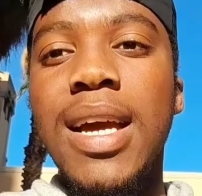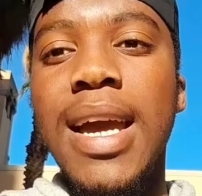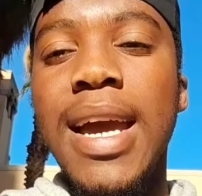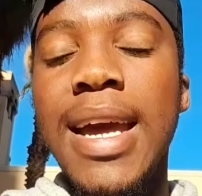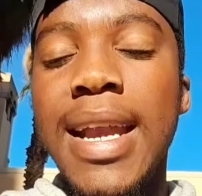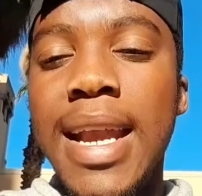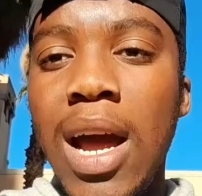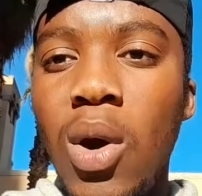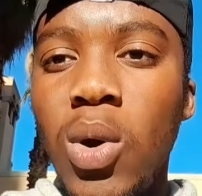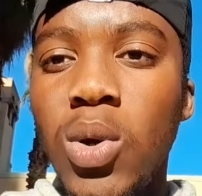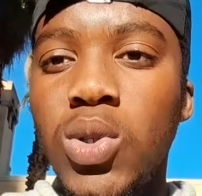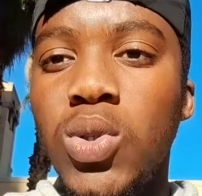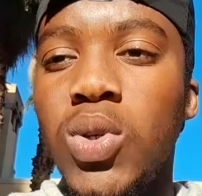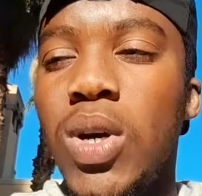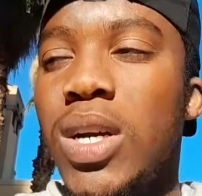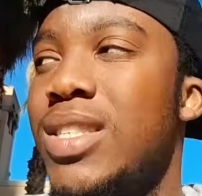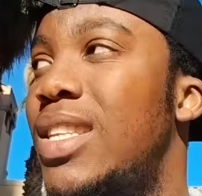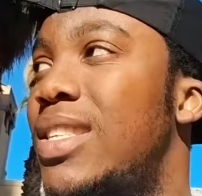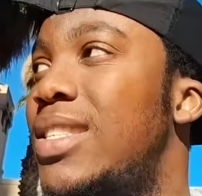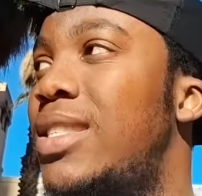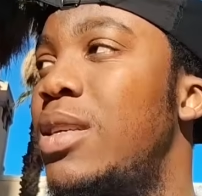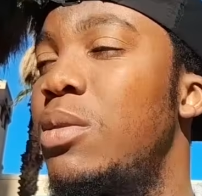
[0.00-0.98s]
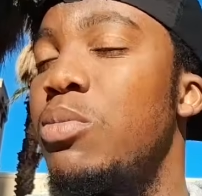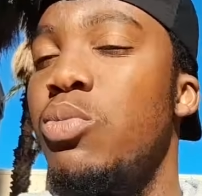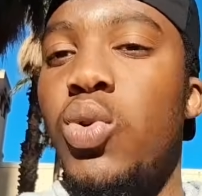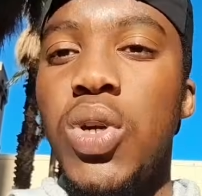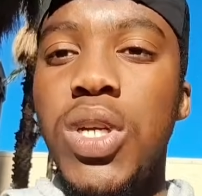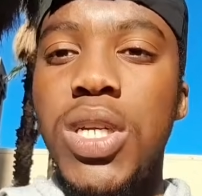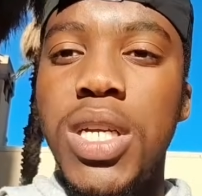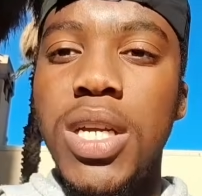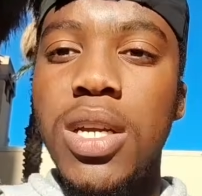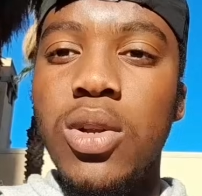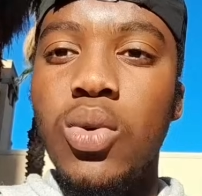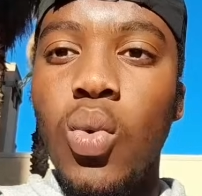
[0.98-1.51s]
And I also ask the same
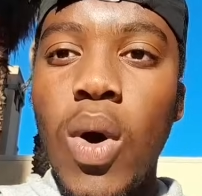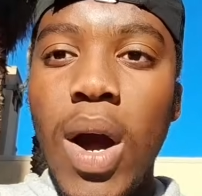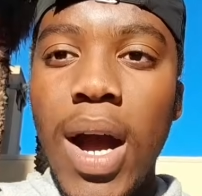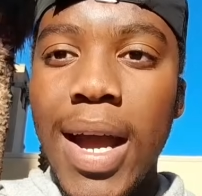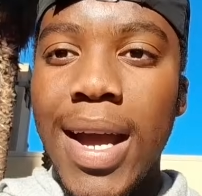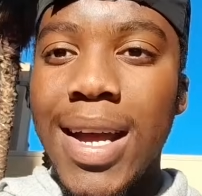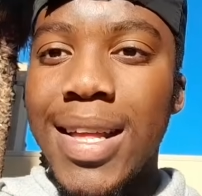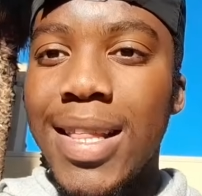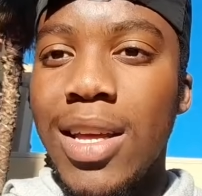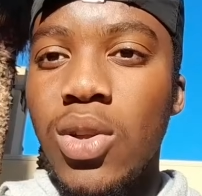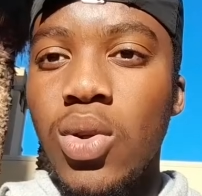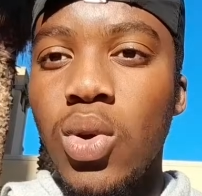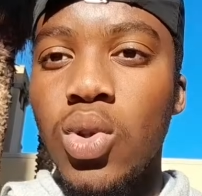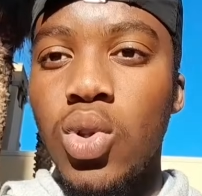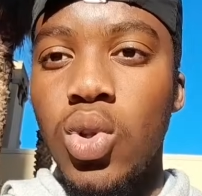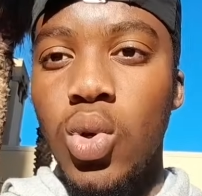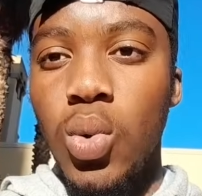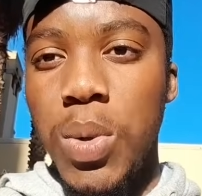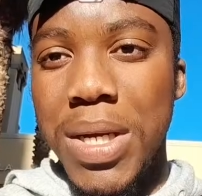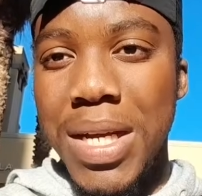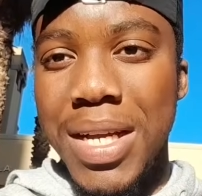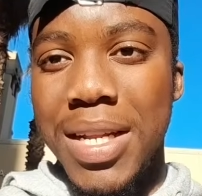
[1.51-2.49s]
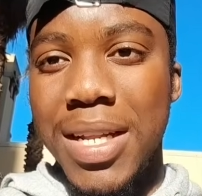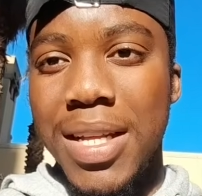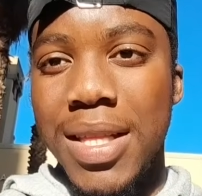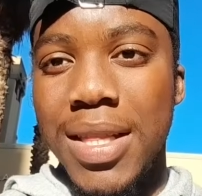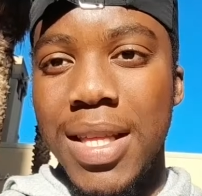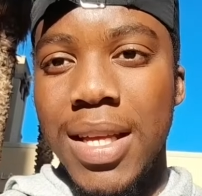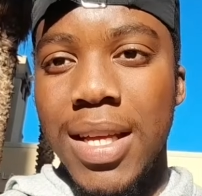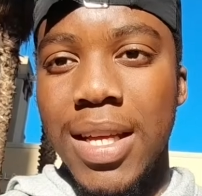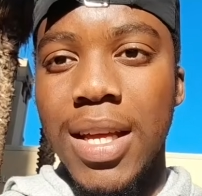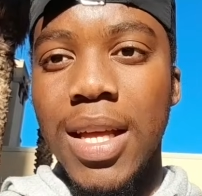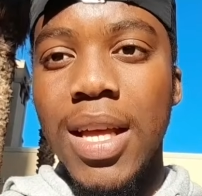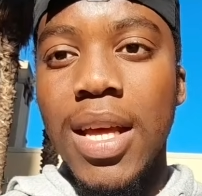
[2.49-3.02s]
question, why are they not doing
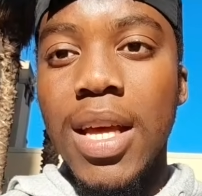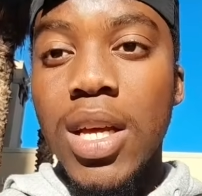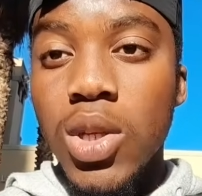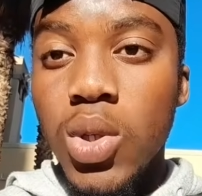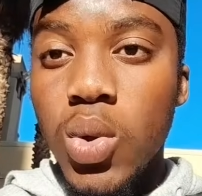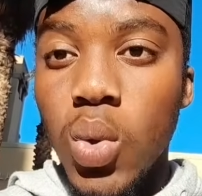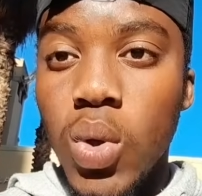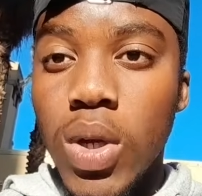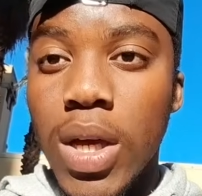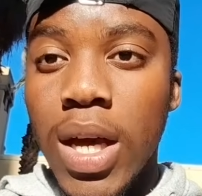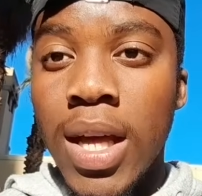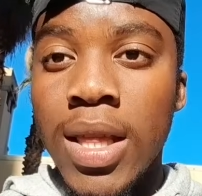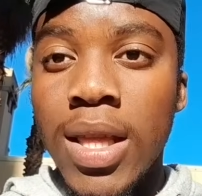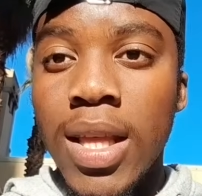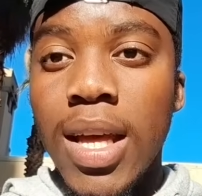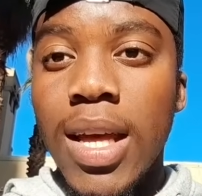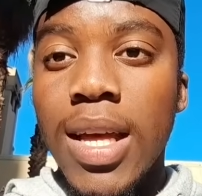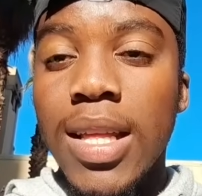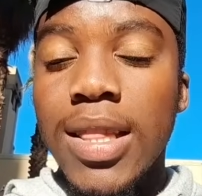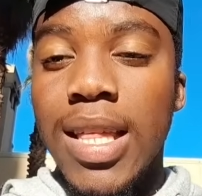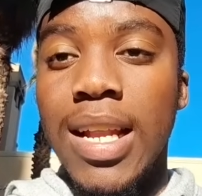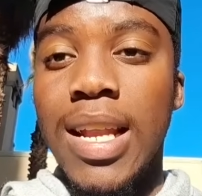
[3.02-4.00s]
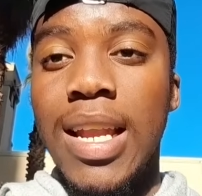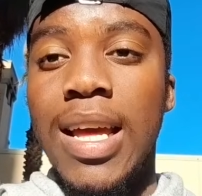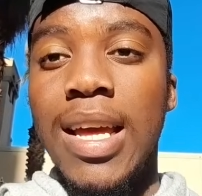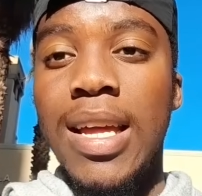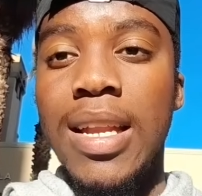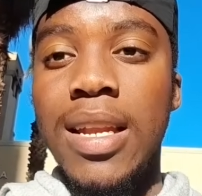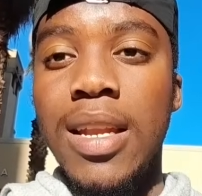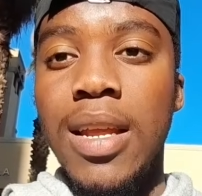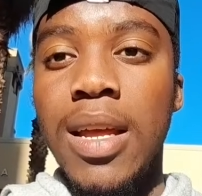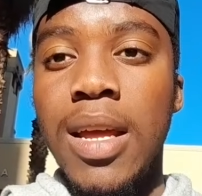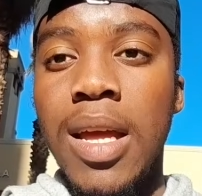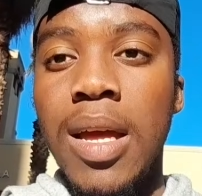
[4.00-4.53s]
anything to get the
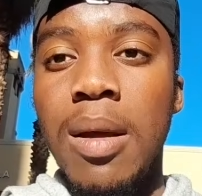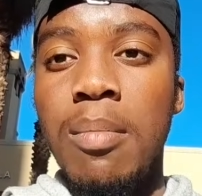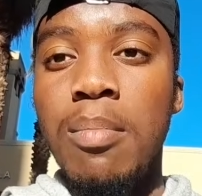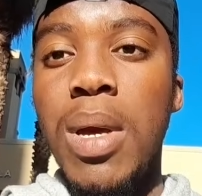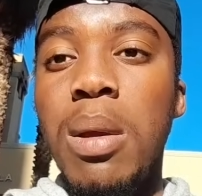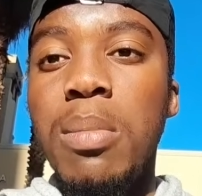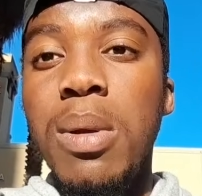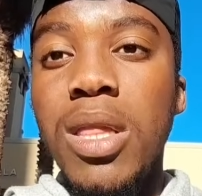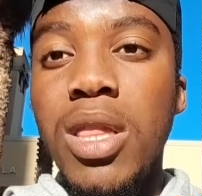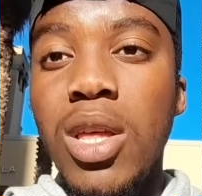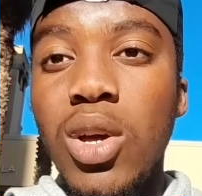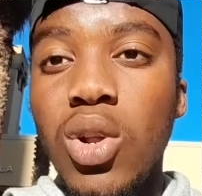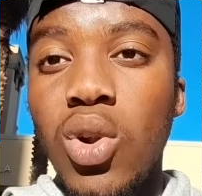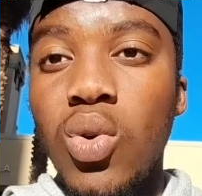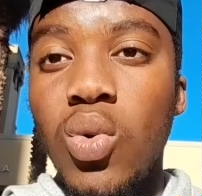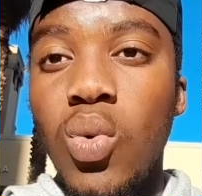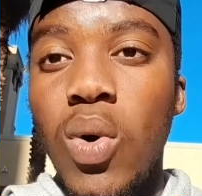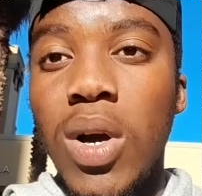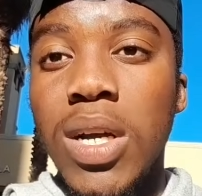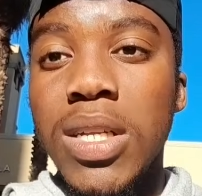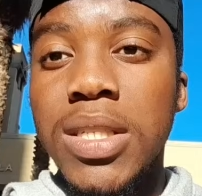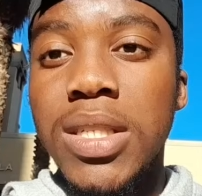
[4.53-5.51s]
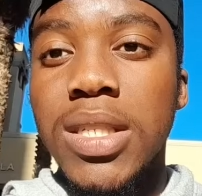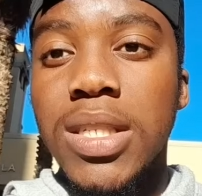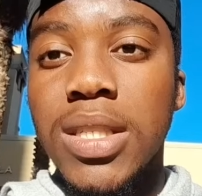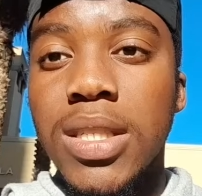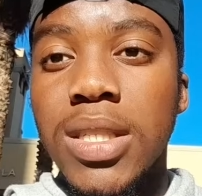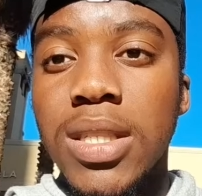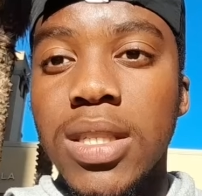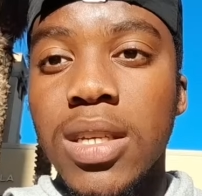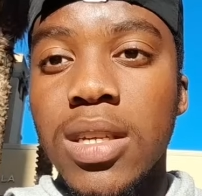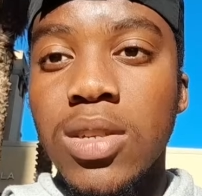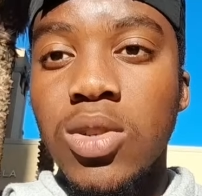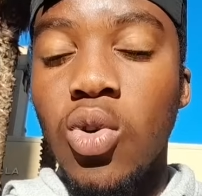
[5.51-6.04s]
land? Maybe they don't want it.
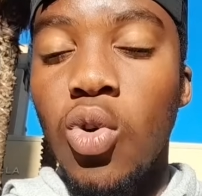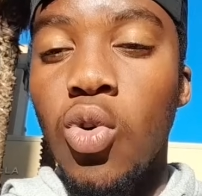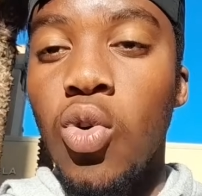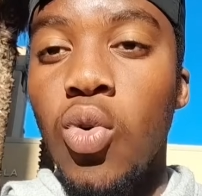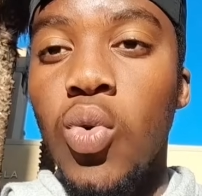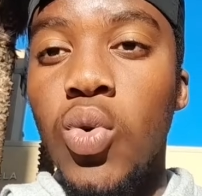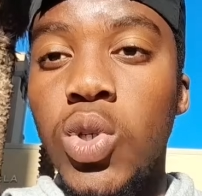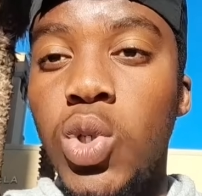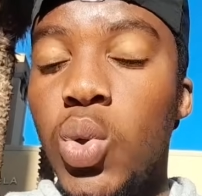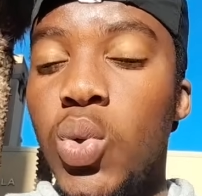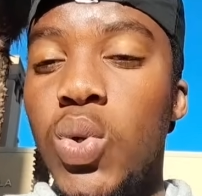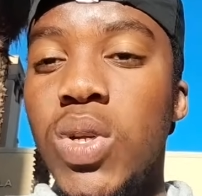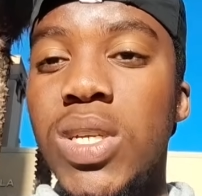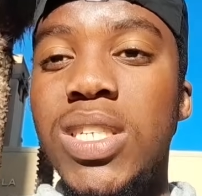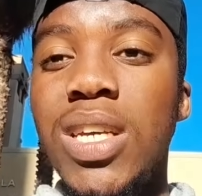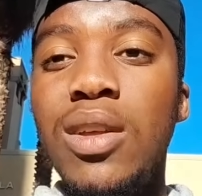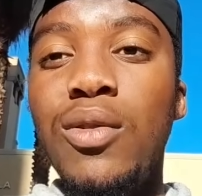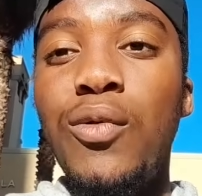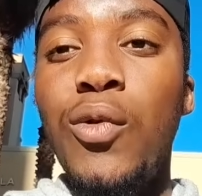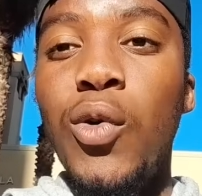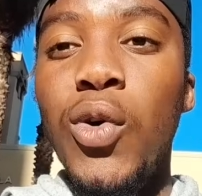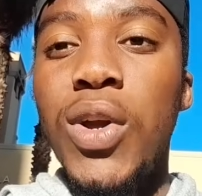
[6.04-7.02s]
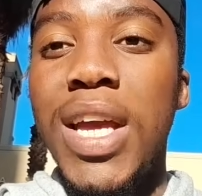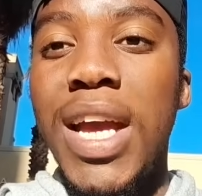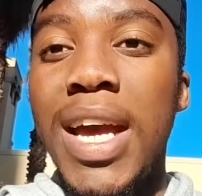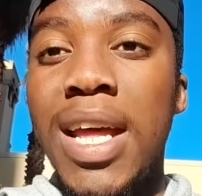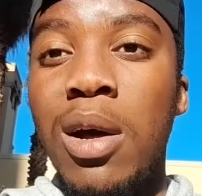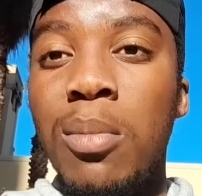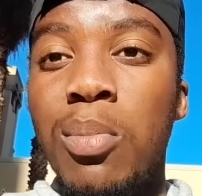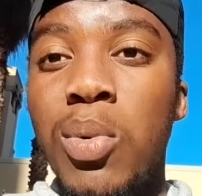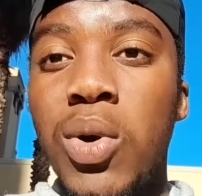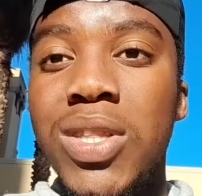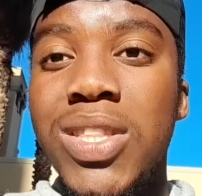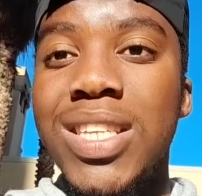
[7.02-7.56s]
So should we just forget
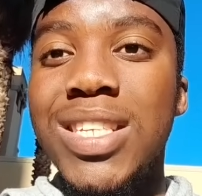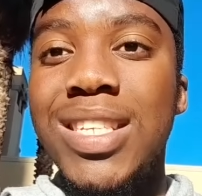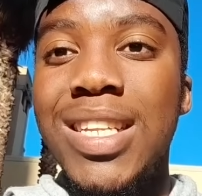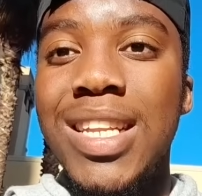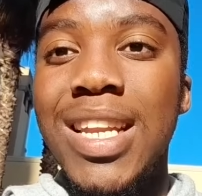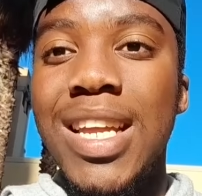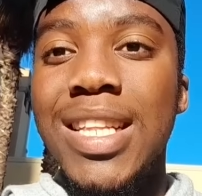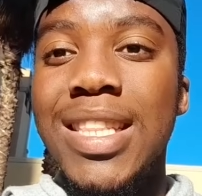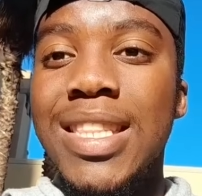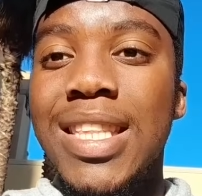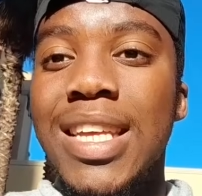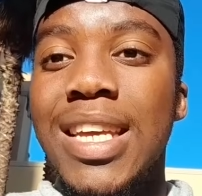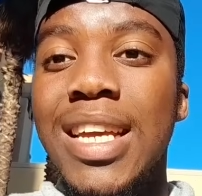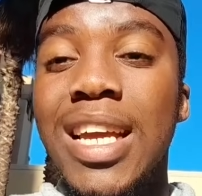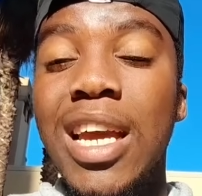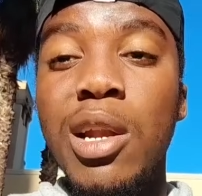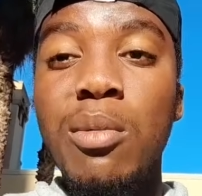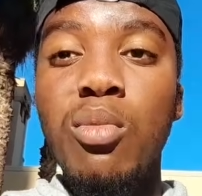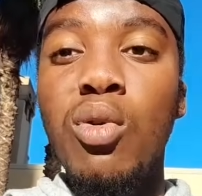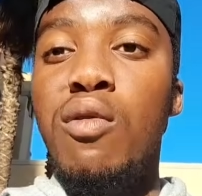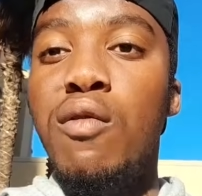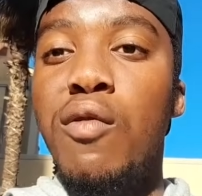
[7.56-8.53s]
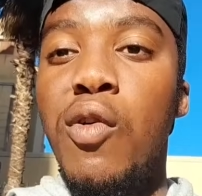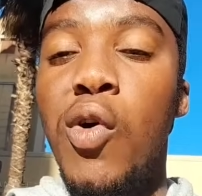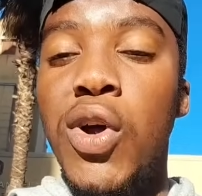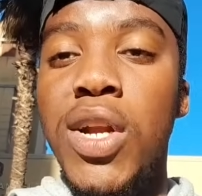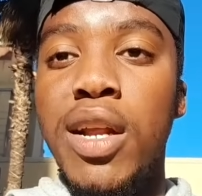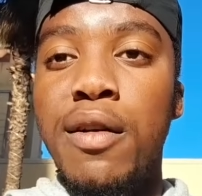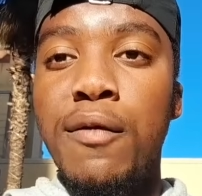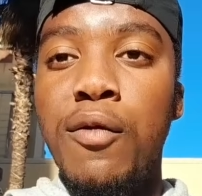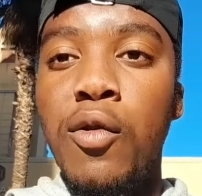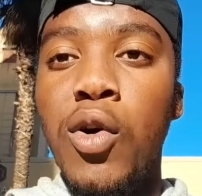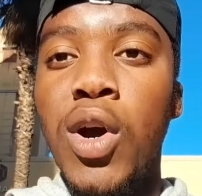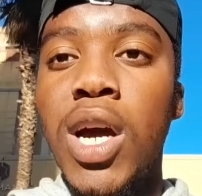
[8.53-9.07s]
about this land thing and move on
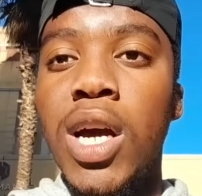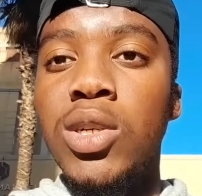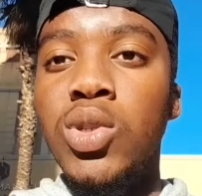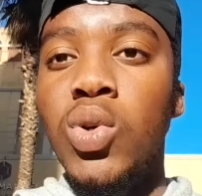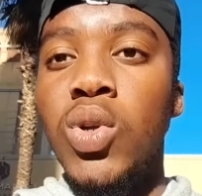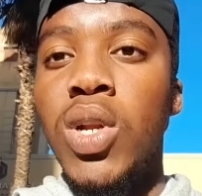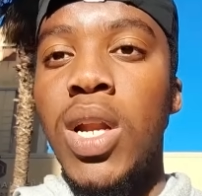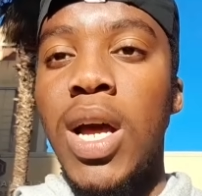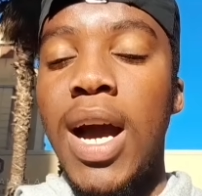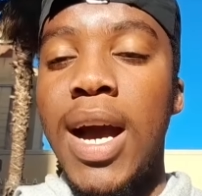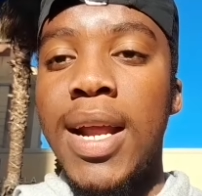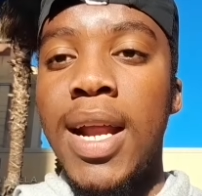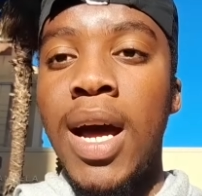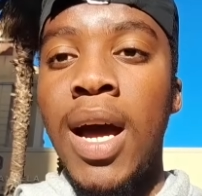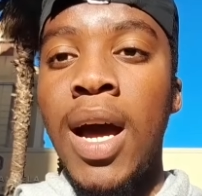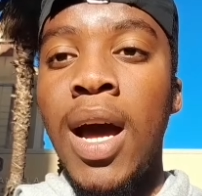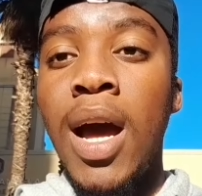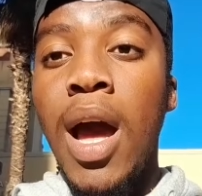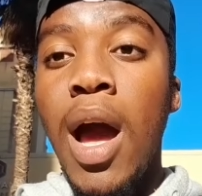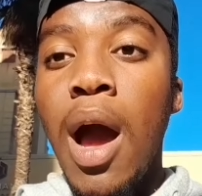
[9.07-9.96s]
and focus on other